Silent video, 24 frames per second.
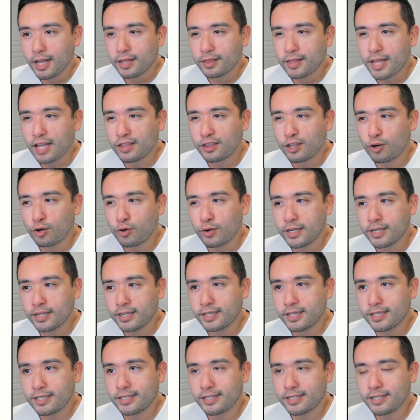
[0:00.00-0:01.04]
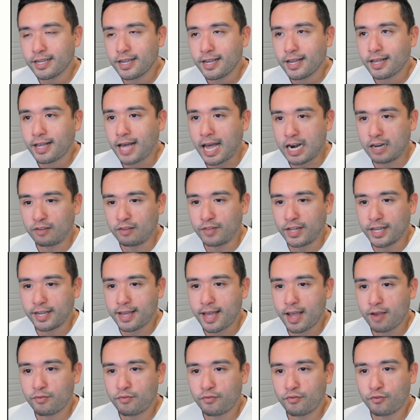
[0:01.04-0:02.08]
that there is kind of like
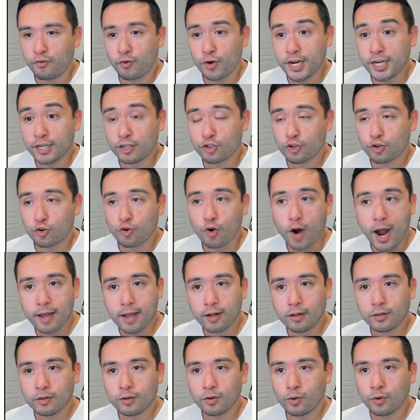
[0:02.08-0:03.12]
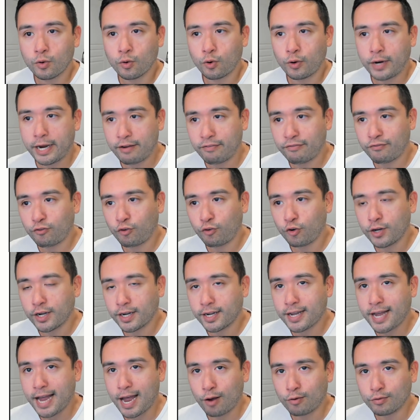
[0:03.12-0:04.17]
a free trial or a free
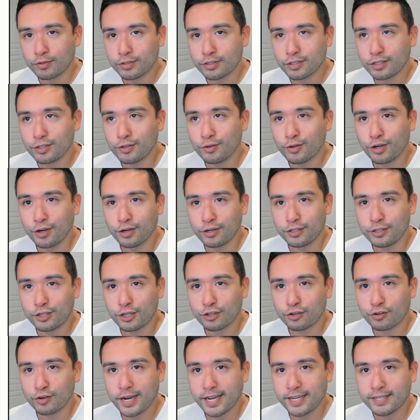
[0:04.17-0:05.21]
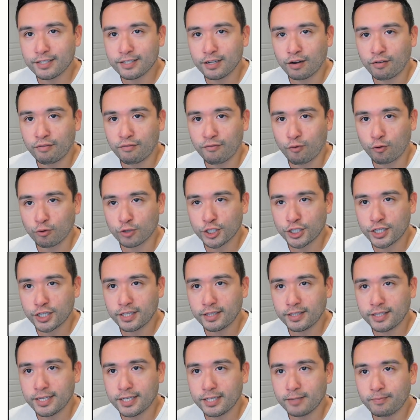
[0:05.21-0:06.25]
account you could create,
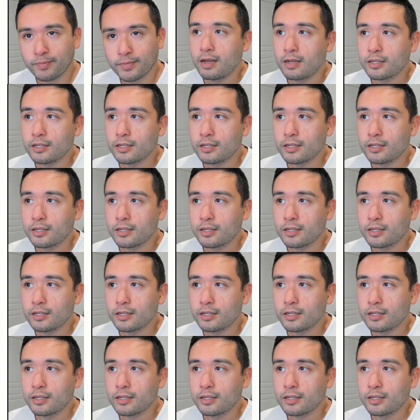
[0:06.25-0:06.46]
unfortunately.